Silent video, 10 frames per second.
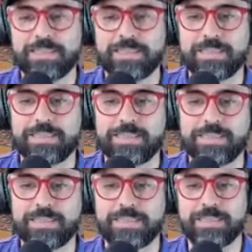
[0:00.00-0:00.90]

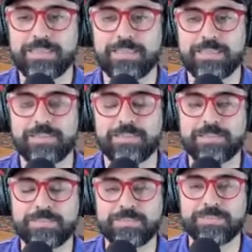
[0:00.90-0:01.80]

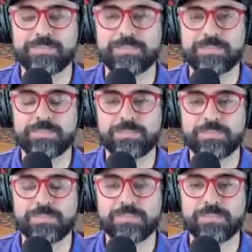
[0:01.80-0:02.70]

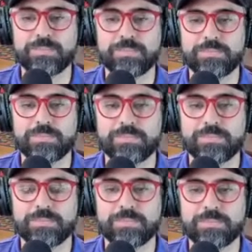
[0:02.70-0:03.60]

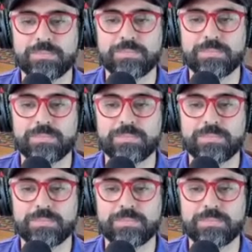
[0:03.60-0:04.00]
The person shown says nothing.